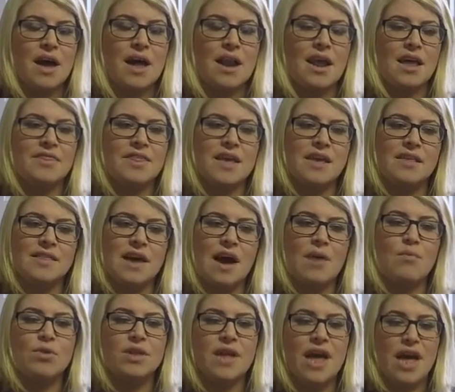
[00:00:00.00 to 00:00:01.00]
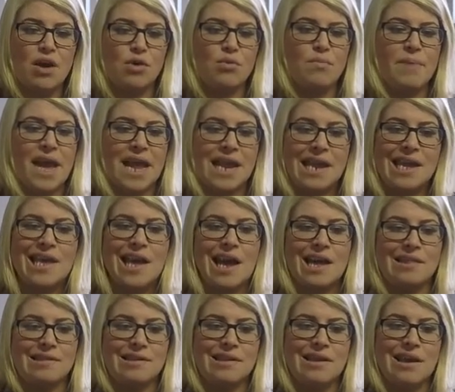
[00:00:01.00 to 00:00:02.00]
I think that will help any
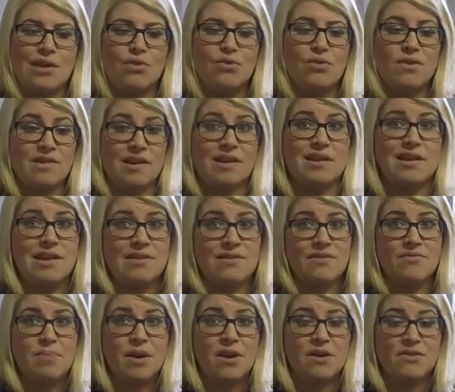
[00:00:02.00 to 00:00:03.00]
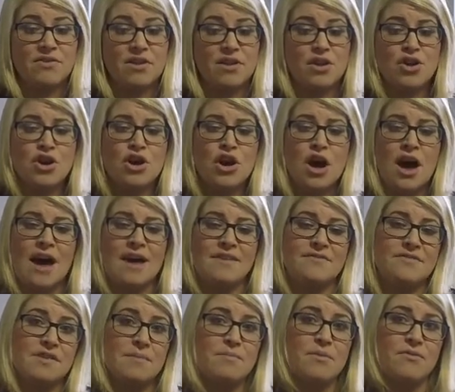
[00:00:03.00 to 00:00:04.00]
candidate who is a creative person
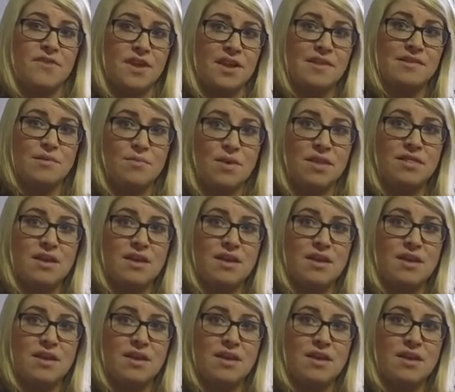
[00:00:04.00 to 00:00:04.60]
have some affinity with